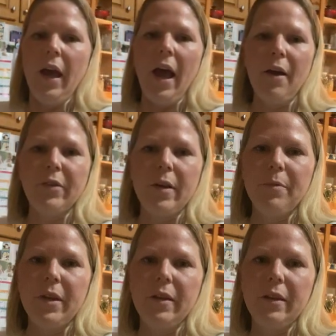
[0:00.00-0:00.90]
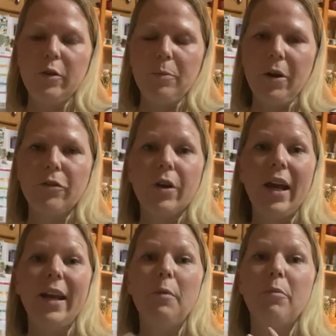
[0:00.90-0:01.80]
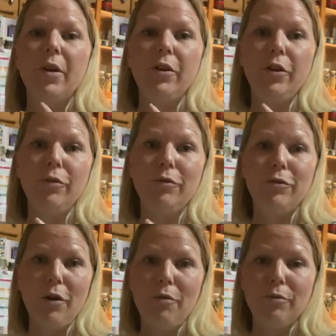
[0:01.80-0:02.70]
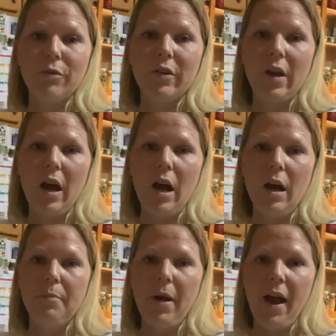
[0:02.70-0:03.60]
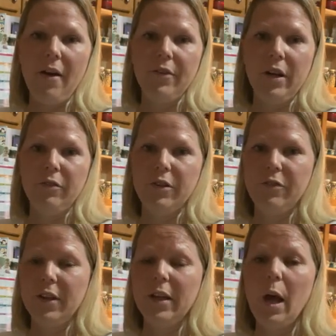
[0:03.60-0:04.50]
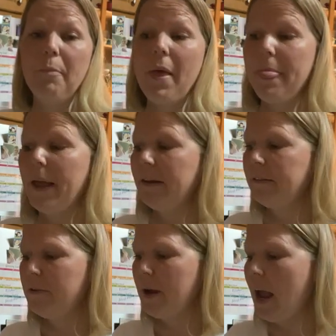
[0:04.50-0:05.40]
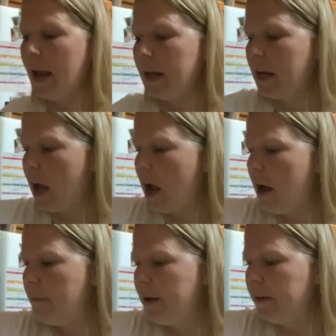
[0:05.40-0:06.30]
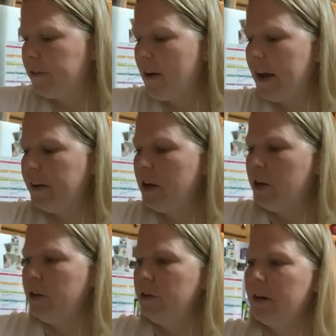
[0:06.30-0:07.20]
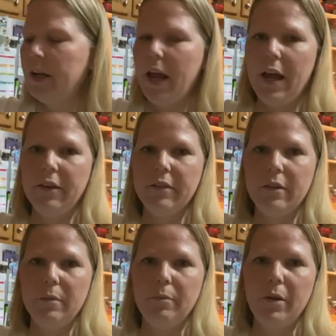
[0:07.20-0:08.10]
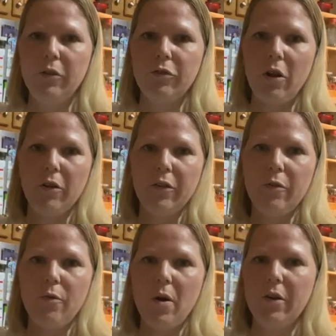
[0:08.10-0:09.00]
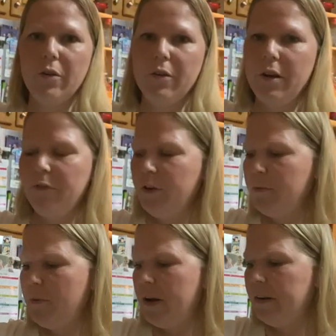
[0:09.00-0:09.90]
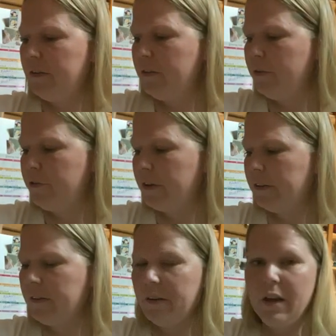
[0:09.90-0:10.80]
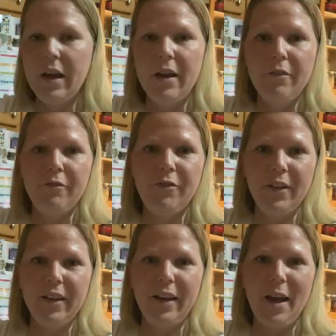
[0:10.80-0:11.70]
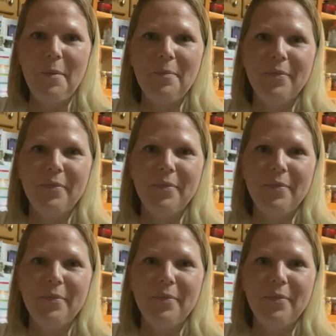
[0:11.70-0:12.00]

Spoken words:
have something that you're pressure canning but you don't have enough to fill it up, that's okay. It's fine. You can add some jars of water if you want to just fill it up.